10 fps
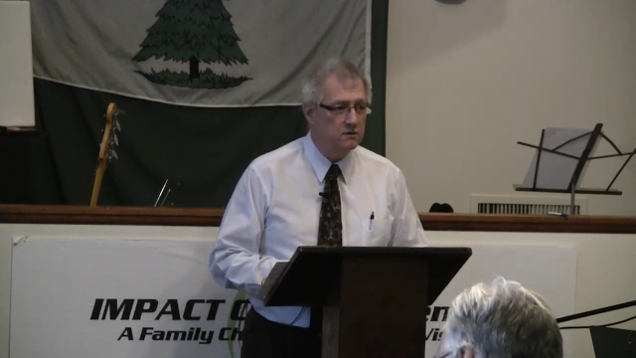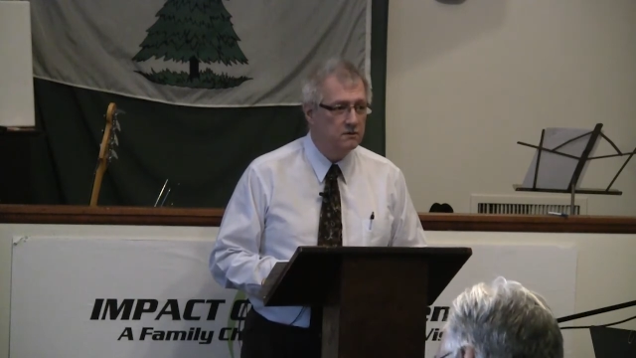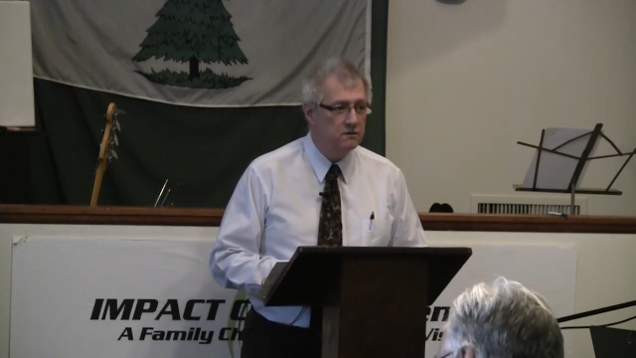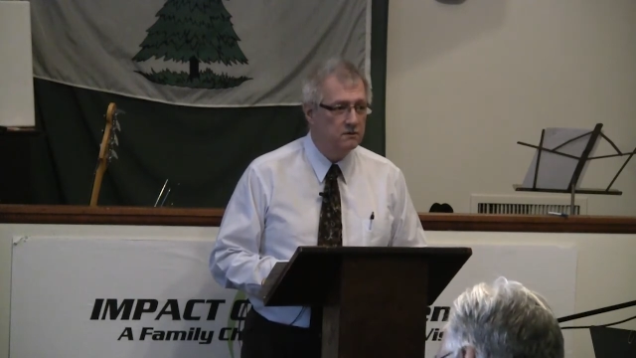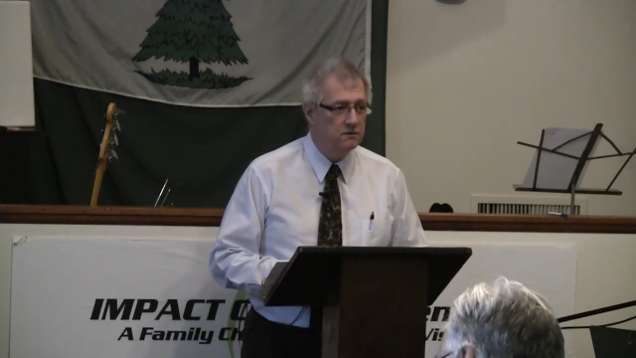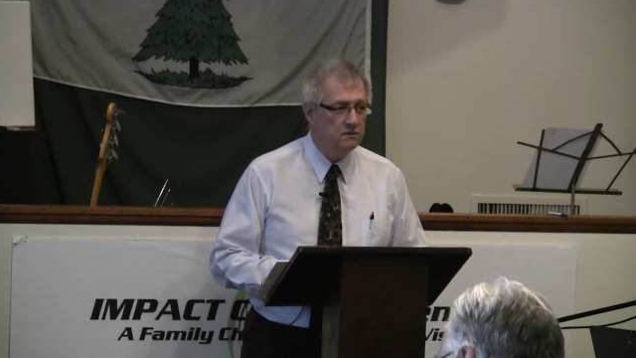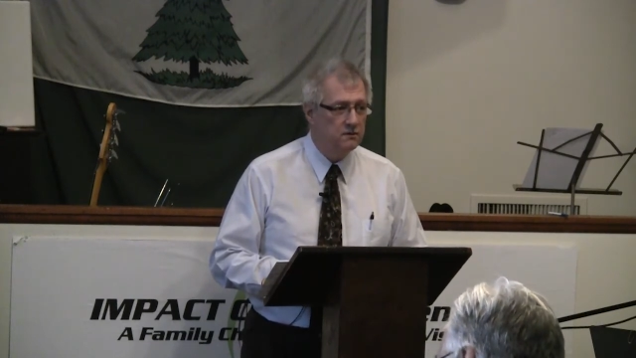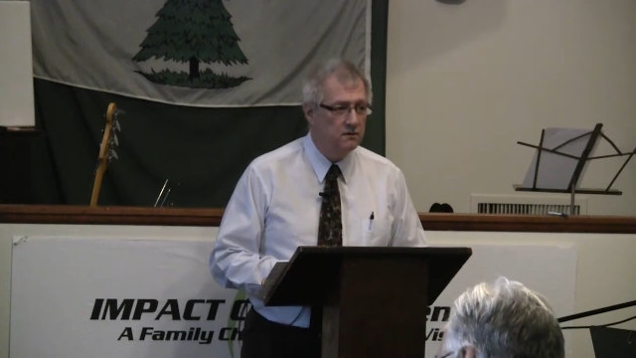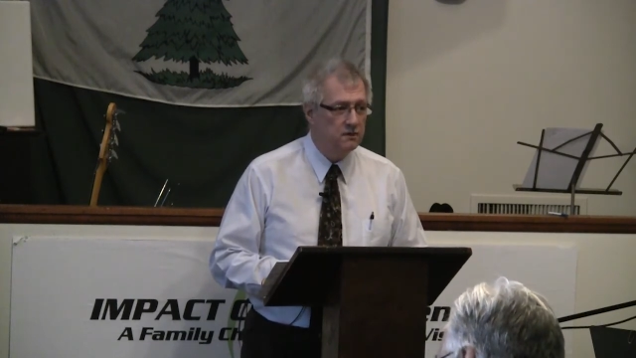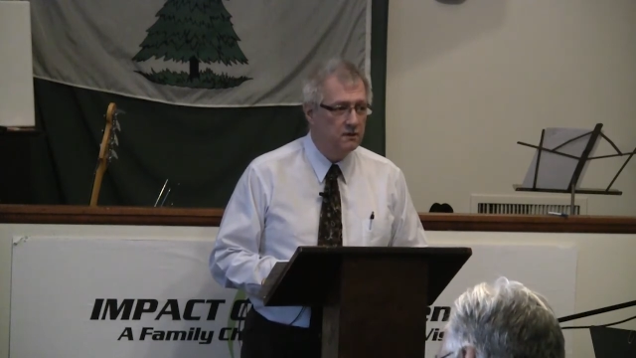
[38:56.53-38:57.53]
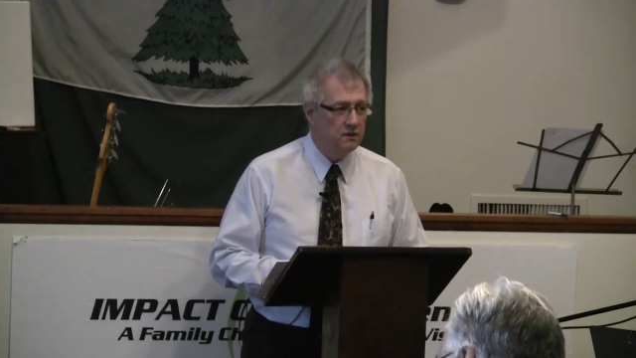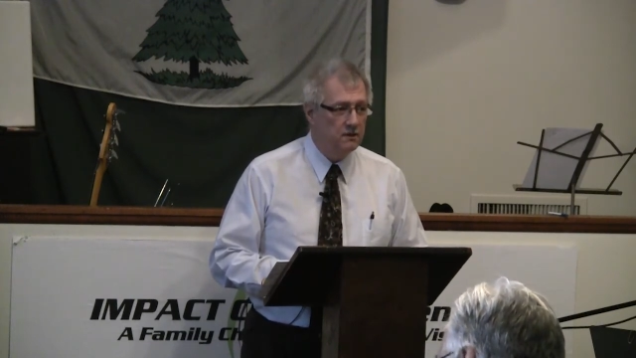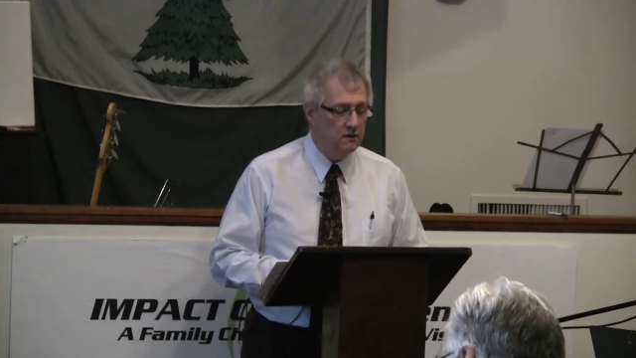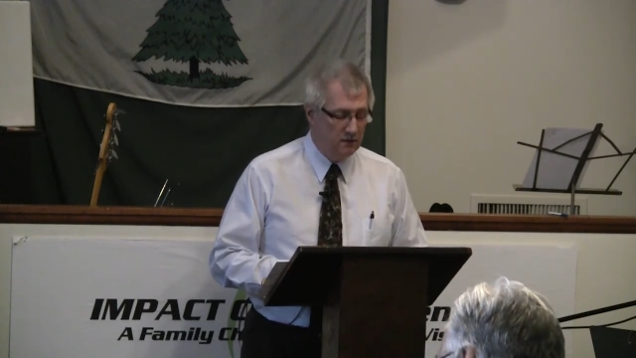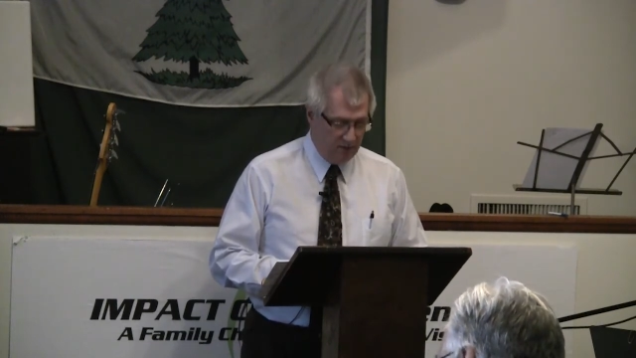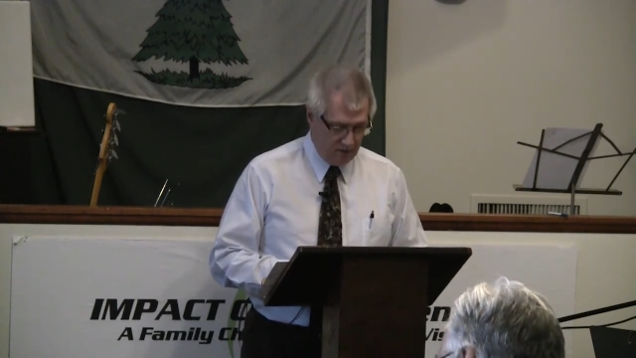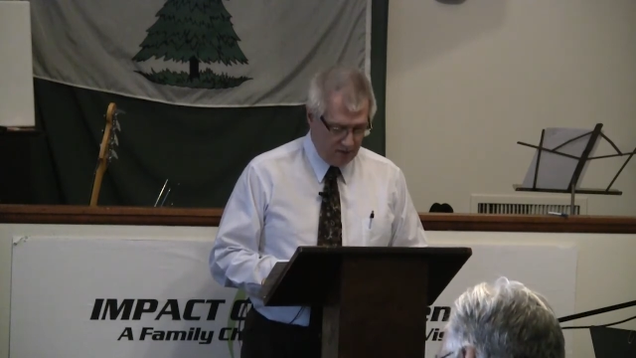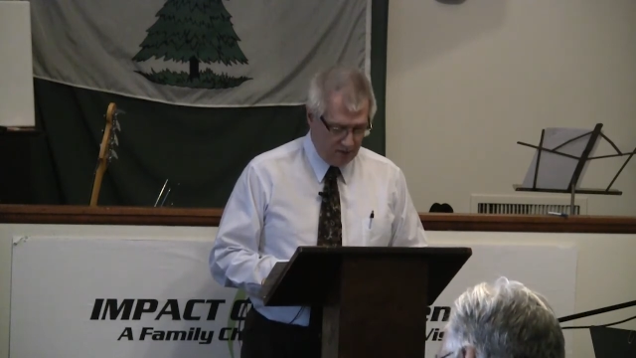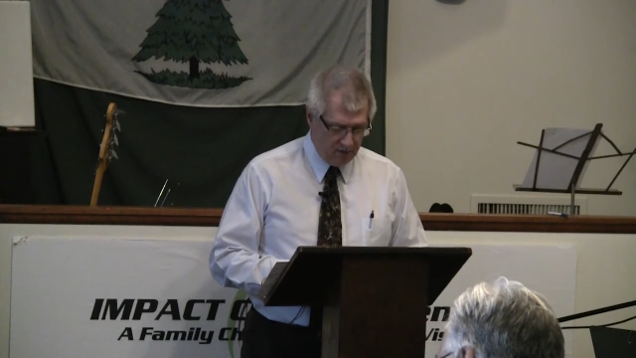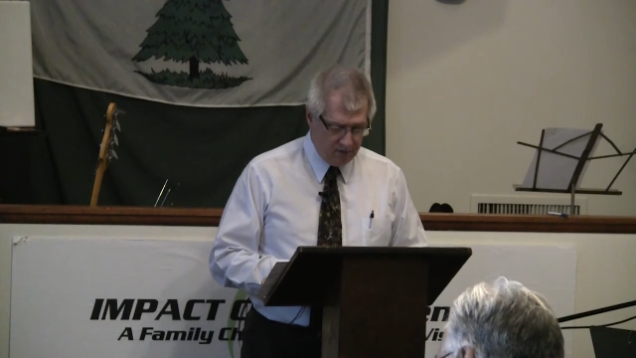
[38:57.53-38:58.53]

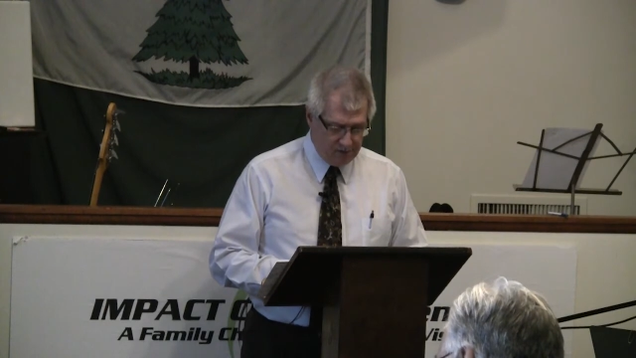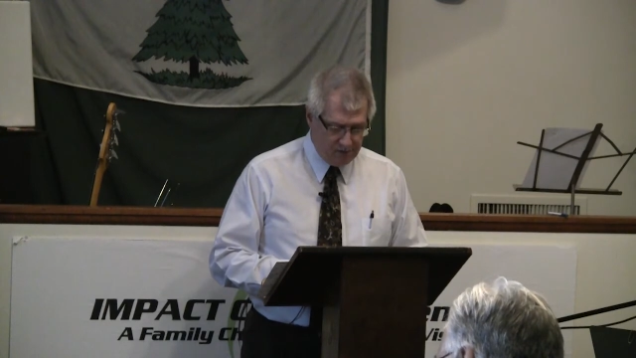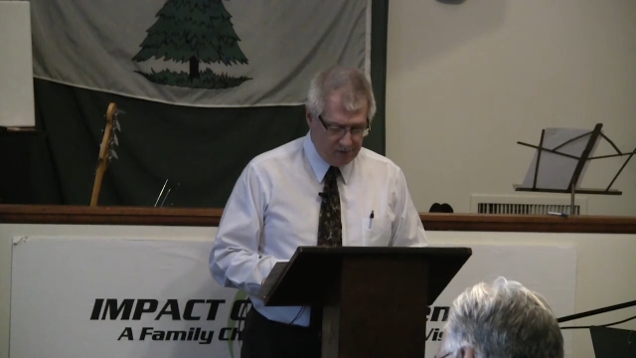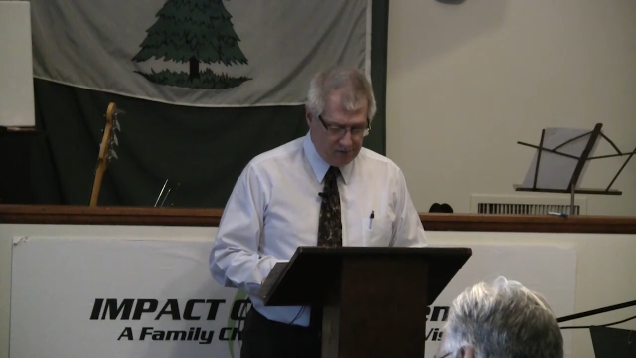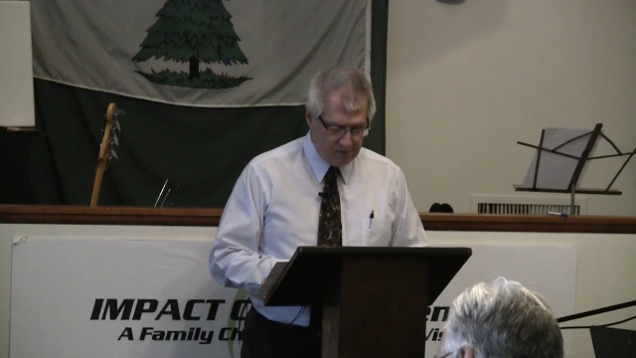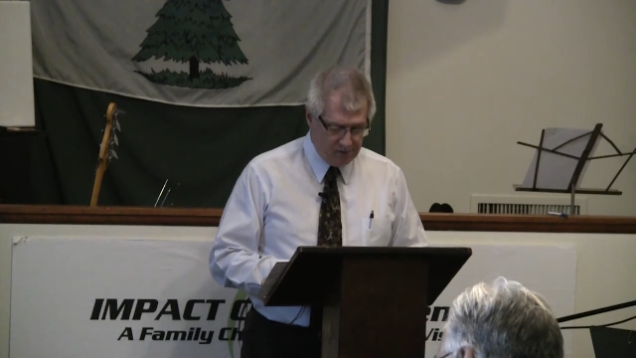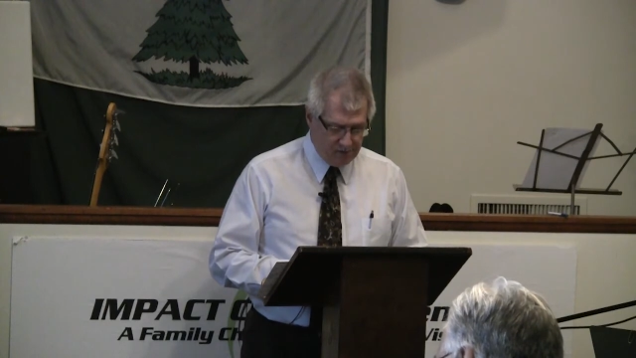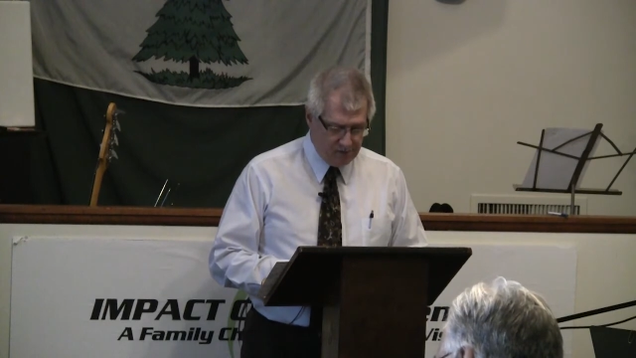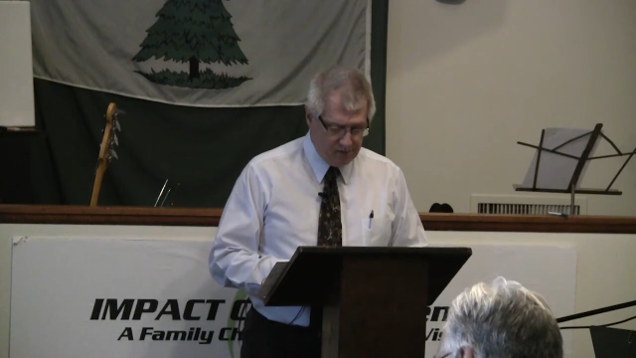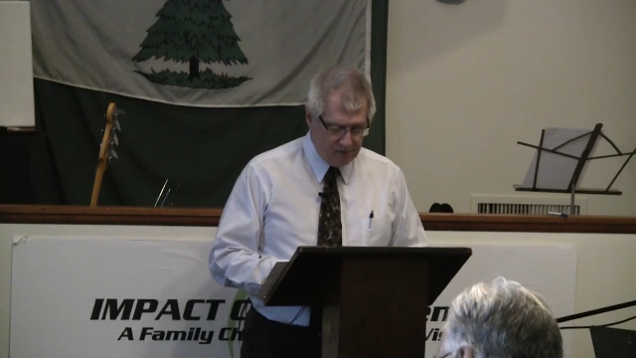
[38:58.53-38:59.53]
(no one is talking)